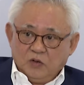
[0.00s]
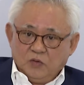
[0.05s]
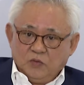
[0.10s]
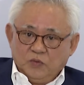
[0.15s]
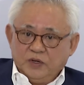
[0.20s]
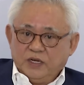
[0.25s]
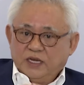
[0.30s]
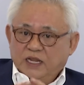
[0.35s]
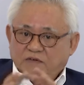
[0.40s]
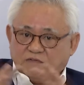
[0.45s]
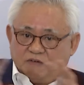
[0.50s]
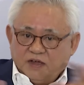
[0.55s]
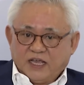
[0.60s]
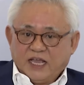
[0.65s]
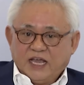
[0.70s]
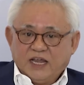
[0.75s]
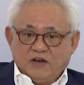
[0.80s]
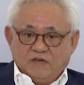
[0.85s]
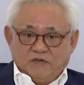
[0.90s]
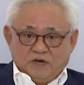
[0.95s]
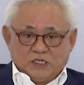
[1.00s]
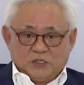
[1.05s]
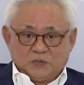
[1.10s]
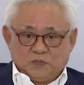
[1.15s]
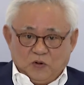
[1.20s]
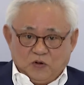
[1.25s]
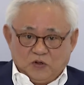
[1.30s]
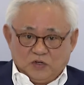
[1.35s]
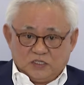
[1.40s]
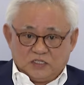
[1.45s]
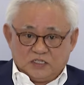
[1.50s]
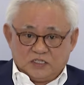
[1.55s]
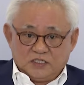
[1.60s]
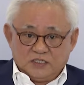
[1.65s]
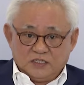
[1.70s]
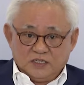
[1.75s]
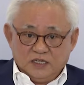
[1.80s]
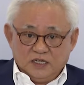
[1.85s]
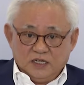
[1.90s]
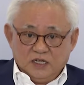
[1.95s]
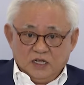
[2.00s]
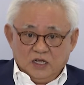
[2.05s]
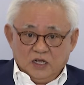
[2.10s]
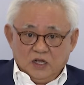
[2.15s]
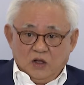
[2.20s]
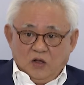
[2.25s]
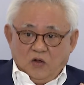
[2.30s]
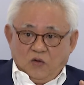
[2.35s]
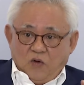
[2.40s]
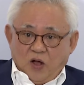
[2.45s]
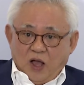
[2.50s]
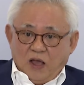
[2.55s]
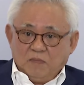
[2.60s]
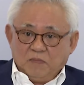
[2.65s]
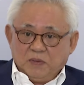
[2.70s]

we never get a response. Why?